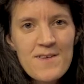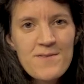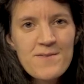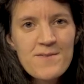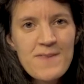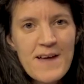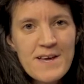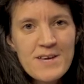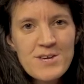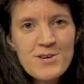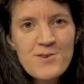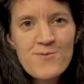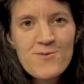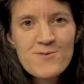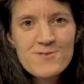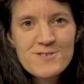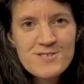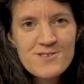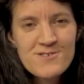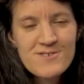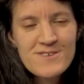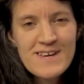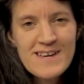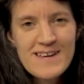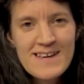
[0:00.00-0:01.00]
Thank you for
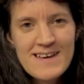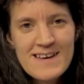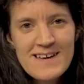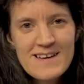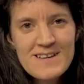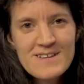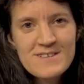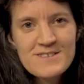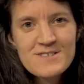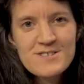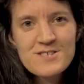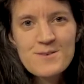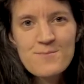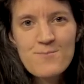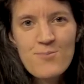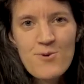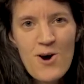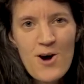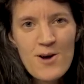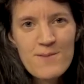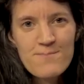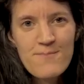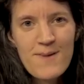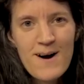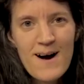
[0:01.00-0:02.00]
tuning in to
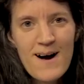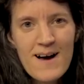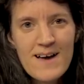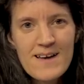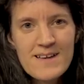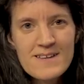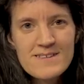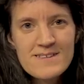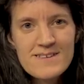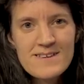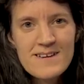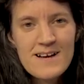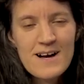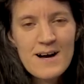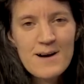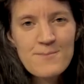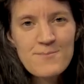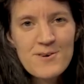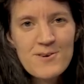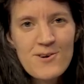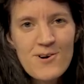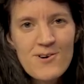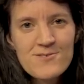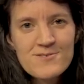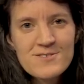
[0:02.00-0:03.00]
Broad Mind. I'm
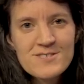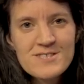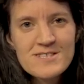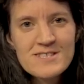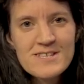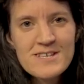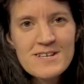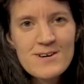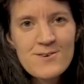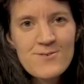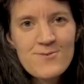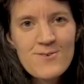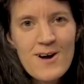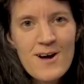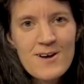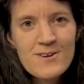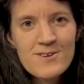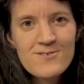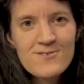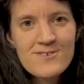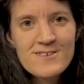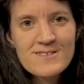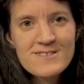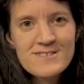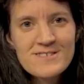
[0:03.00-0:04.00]
your host, T.L.
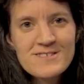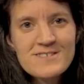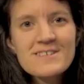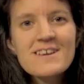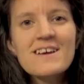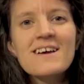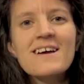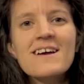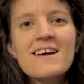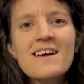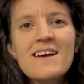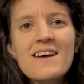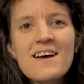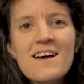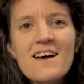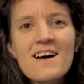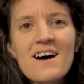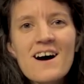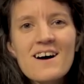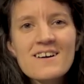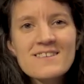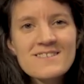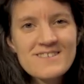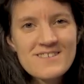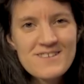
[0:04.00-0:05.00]
Rotkiewicz.
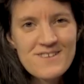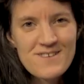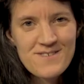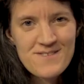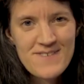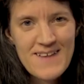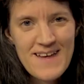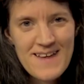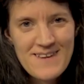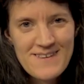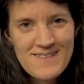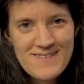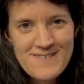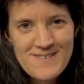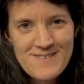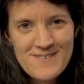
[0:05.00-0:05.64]
Until then.